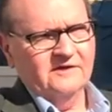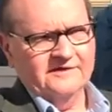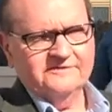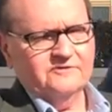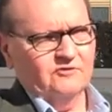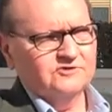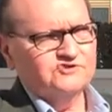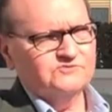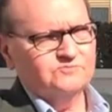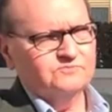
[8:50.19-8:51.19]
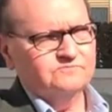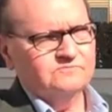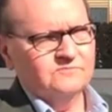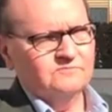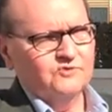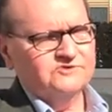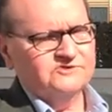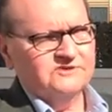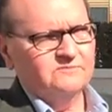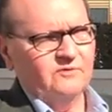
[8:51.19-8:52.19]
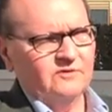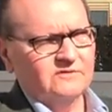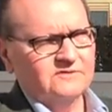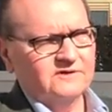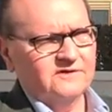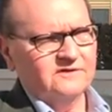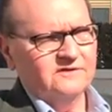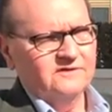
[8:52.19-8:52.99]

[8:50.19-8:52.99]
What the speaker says: I think the largest Buddhist temple in